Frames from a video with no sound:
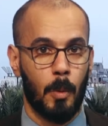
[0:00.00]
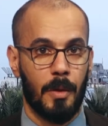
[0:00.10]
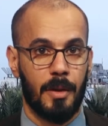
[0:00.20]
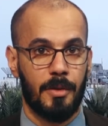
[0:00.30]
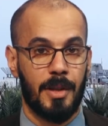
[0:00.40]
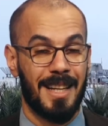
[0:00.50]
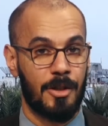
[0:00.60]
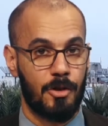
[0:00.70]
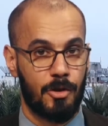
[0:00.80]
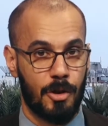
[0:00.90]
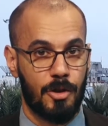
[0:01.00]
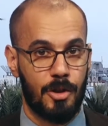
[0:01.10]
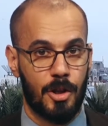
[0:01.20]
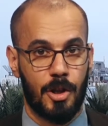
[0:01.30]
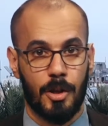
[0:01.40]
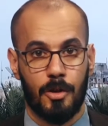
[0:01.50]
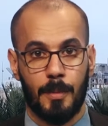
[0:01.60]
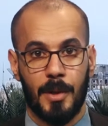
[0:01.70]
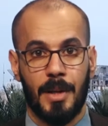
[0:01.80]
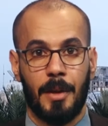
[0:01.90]
within its jurisdiction to
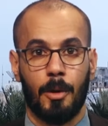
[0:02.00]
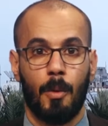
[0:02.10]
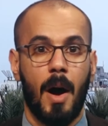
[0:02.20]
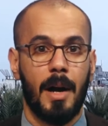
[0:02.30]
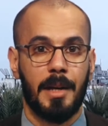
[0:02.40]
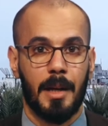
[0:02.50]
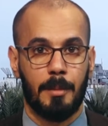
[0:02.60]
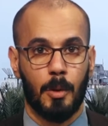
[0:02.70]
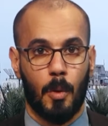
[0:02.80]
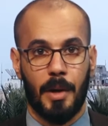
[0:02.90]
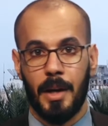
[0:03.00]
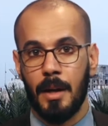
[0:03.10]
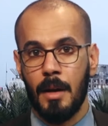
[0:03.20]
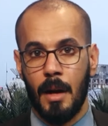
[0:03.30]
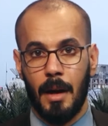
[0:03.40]
protect the Rohingya minority